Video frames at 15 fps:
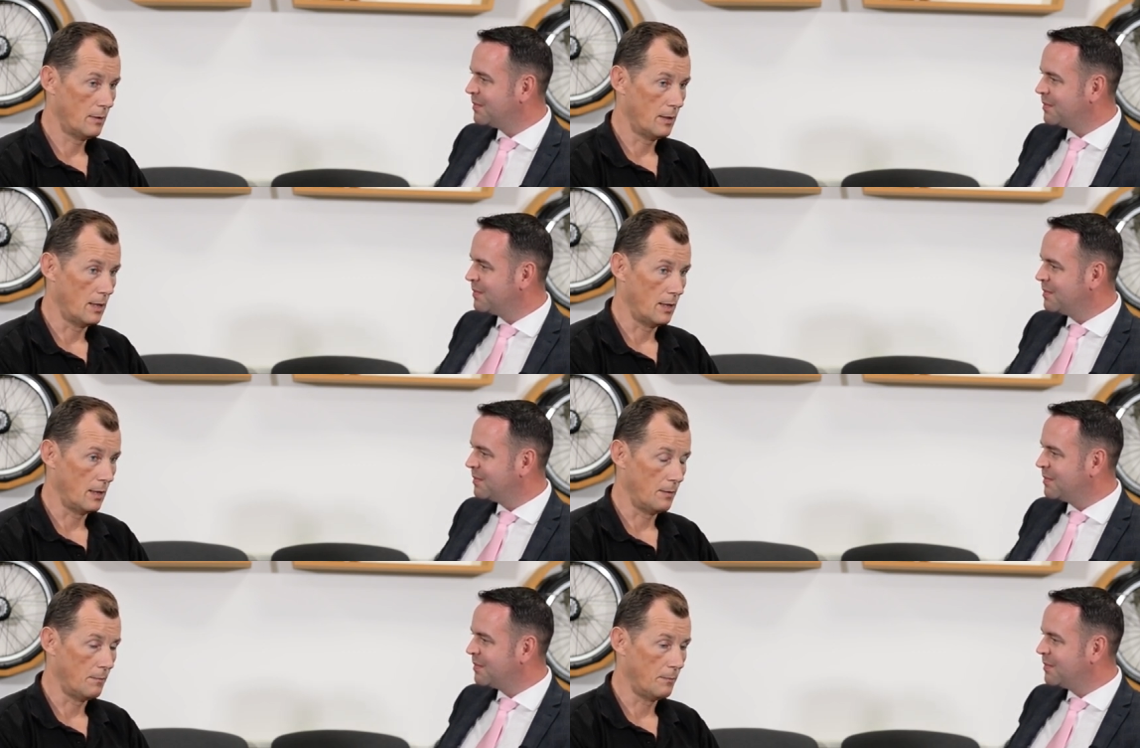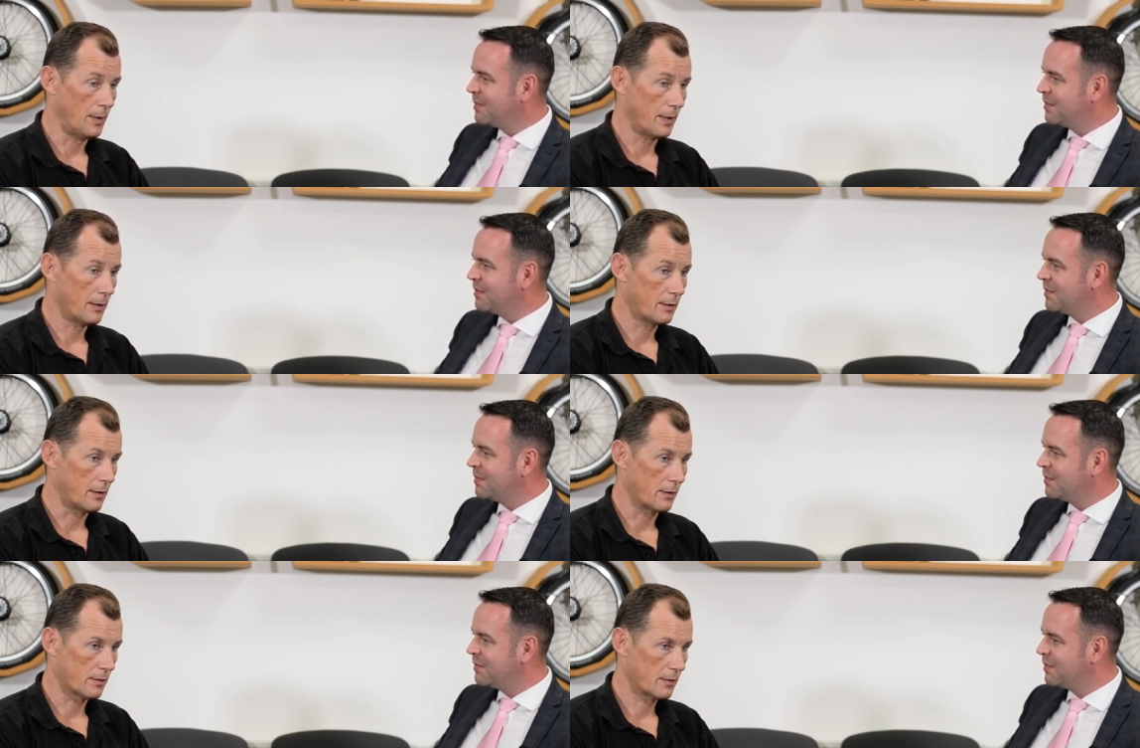Speaker 1: um, bike
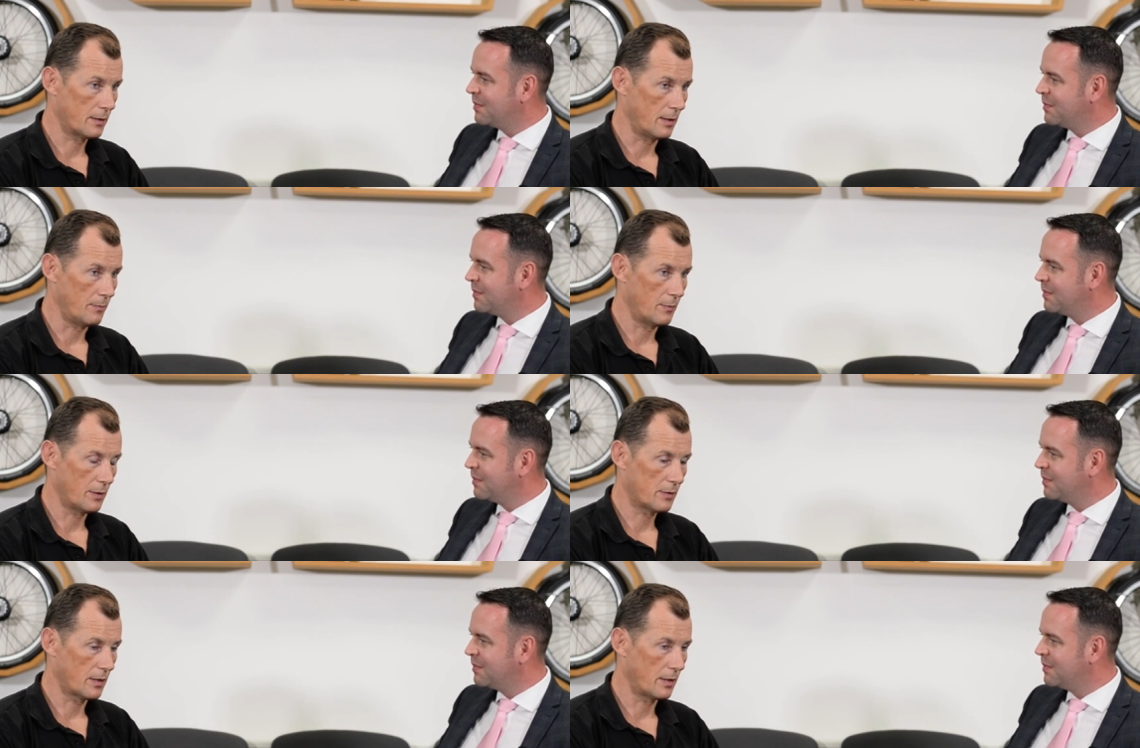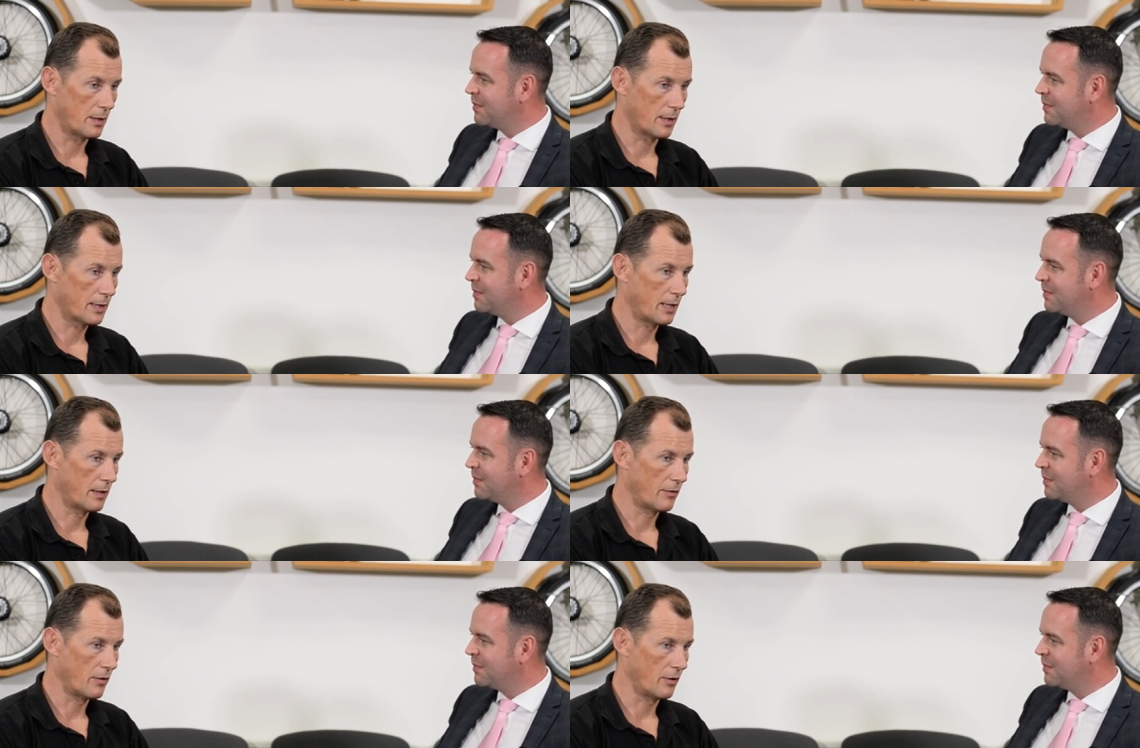hire scheme that's unlike
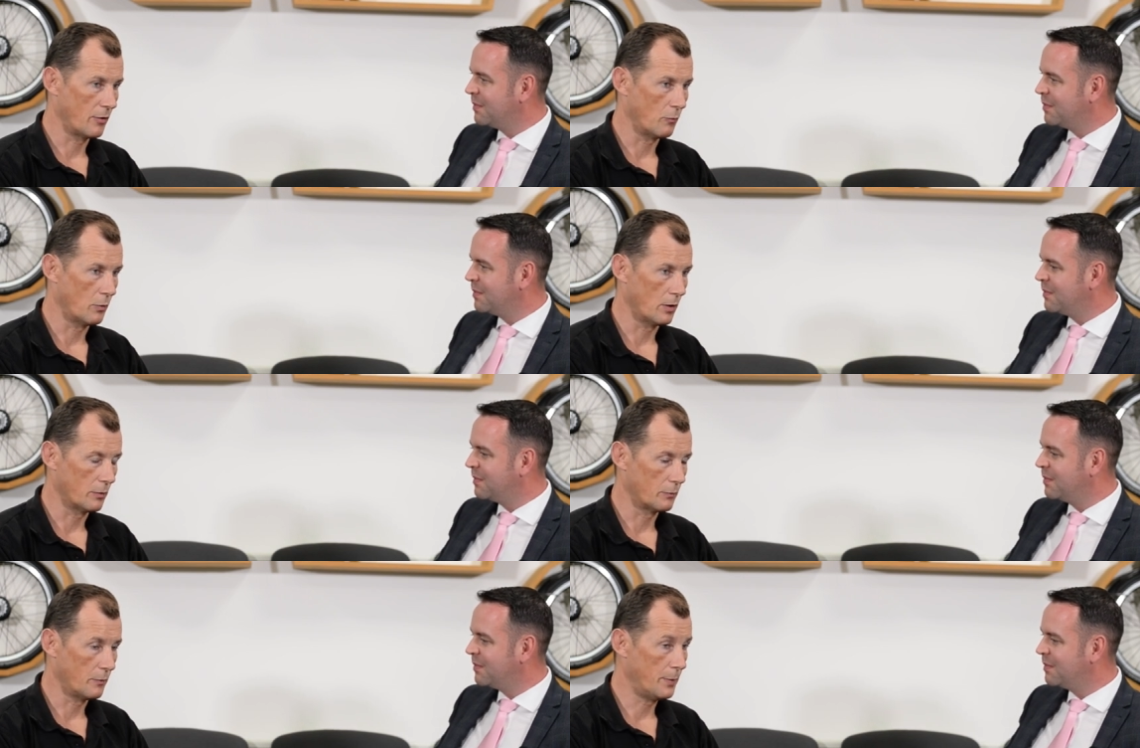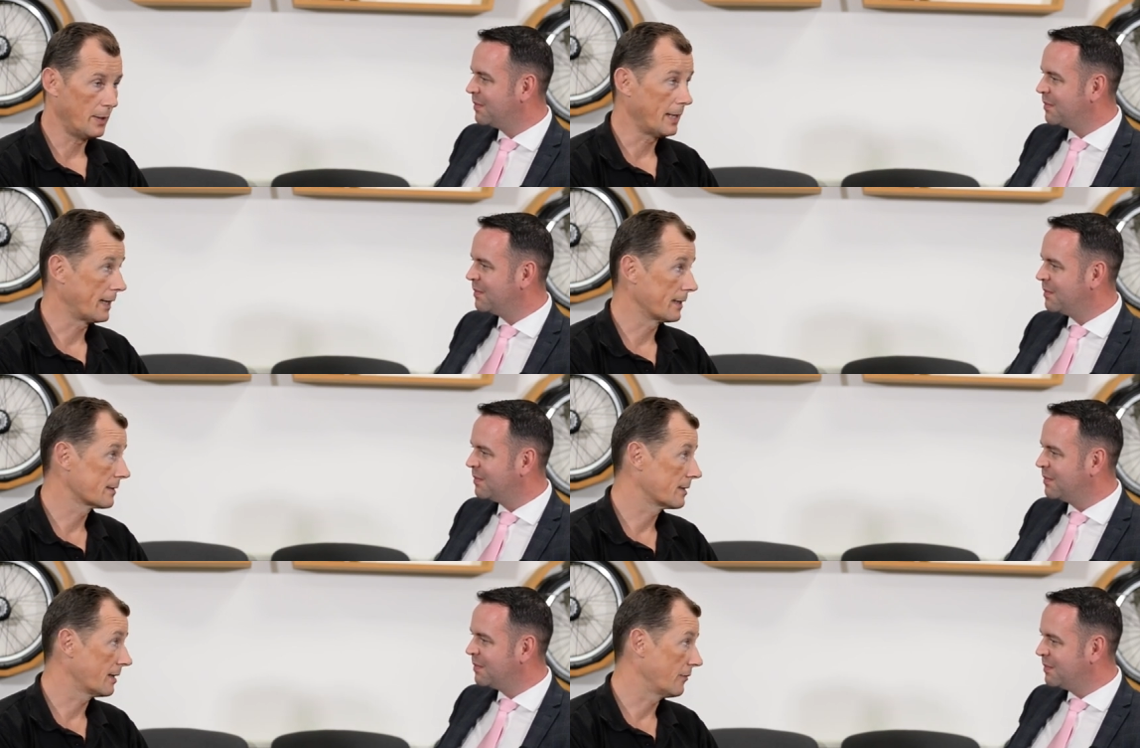anything in the world. We've been at
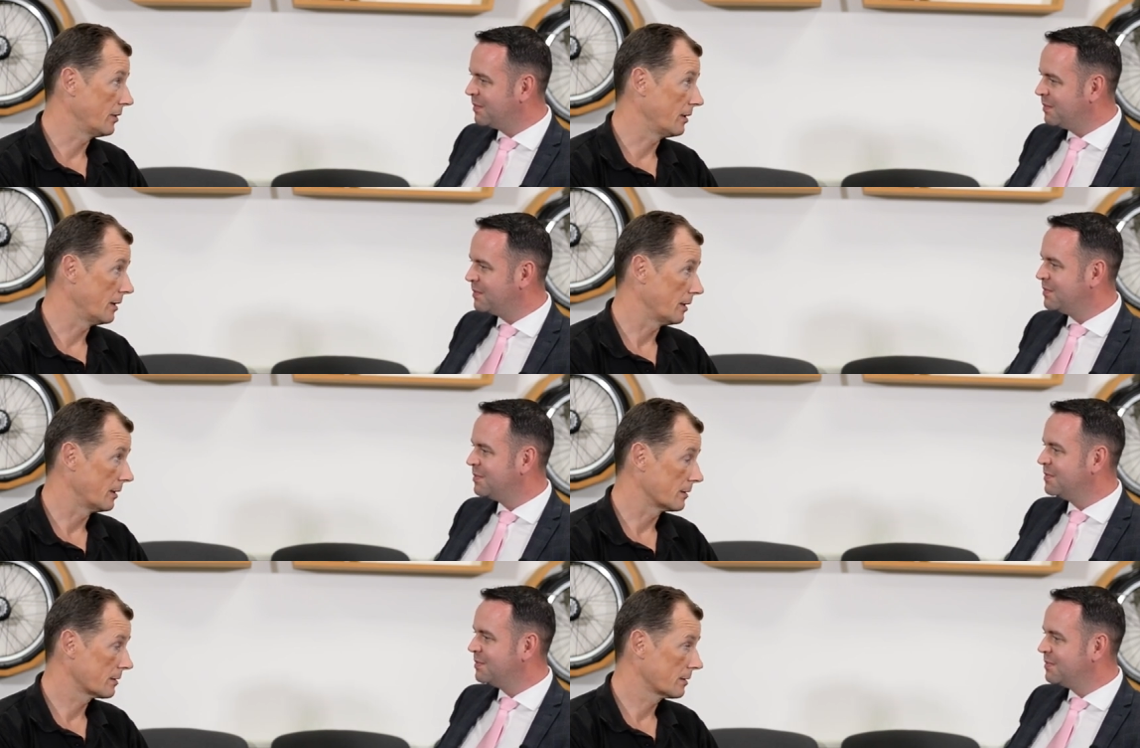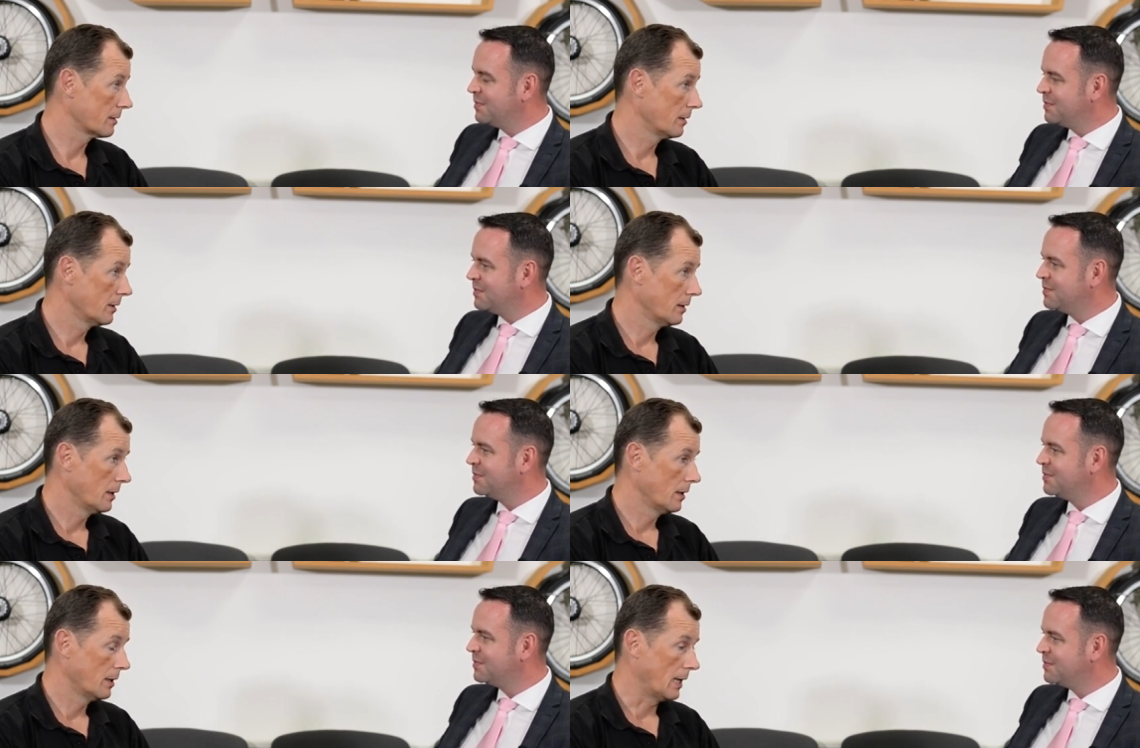it seven years,
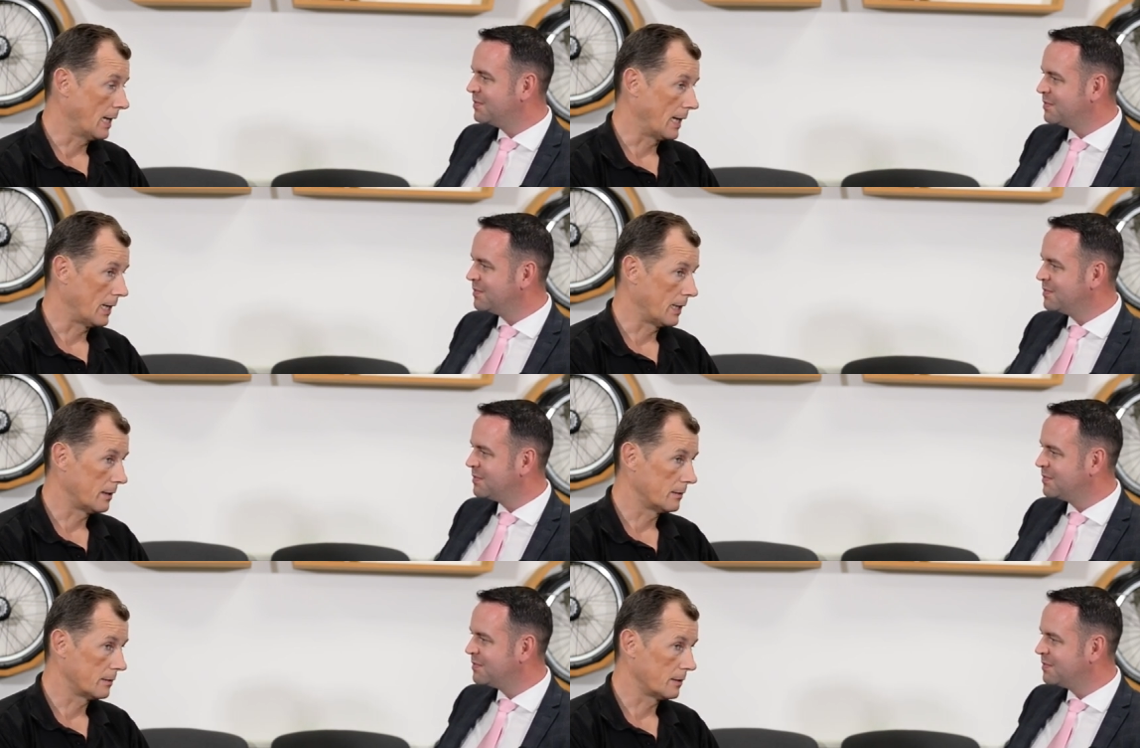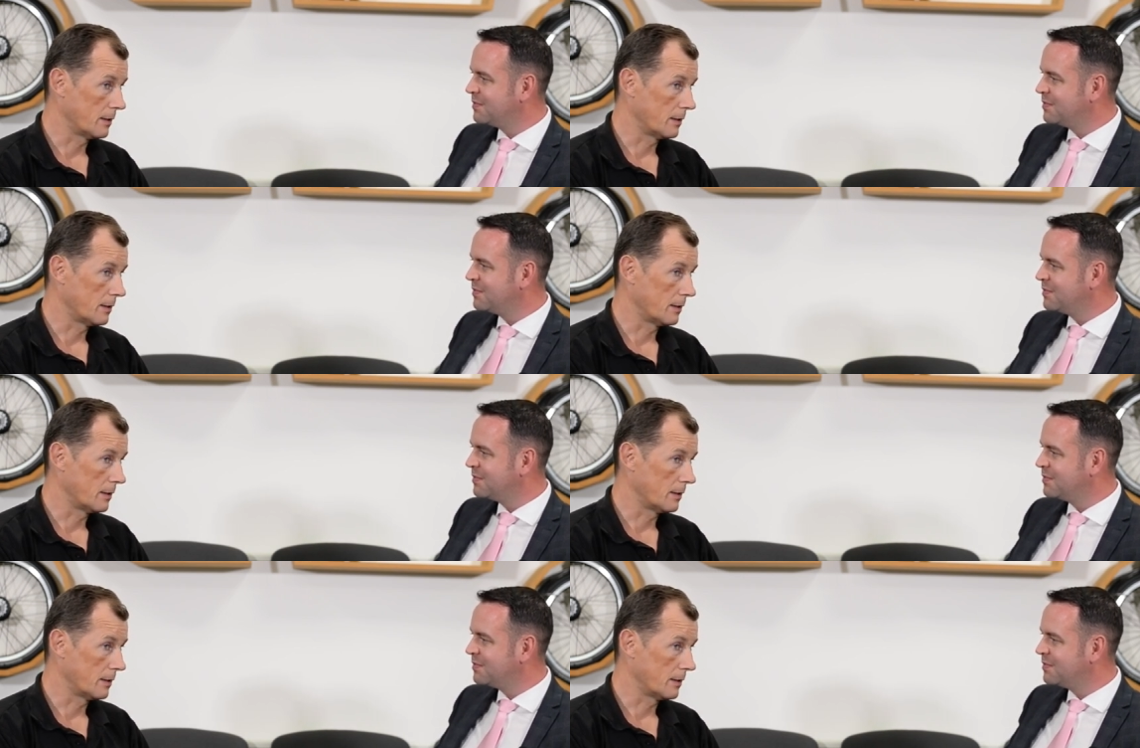and